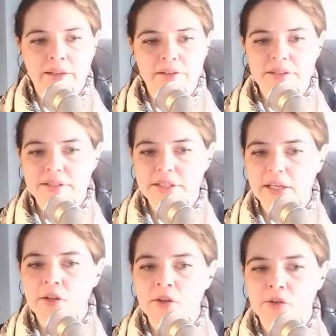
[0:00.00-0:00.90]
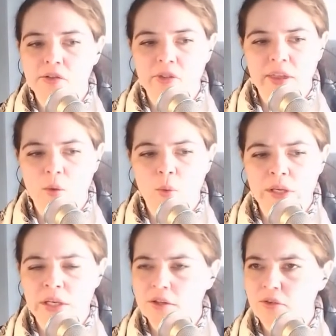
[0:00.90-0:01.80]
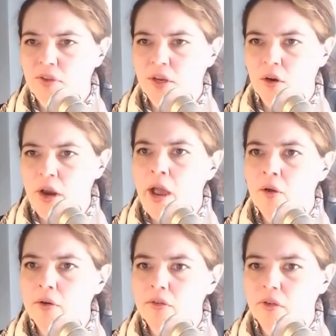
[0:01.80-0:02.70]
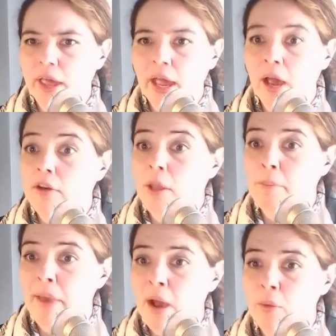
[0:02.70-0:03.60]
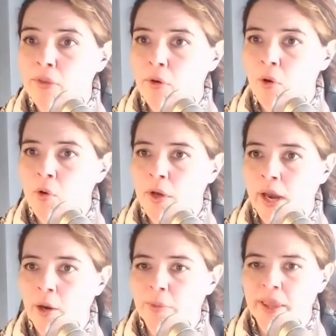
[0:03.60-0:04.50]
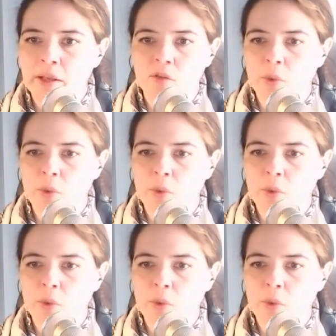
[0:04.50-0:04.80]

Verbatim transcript: skills that we need to figure out how to combat with our own airplanes,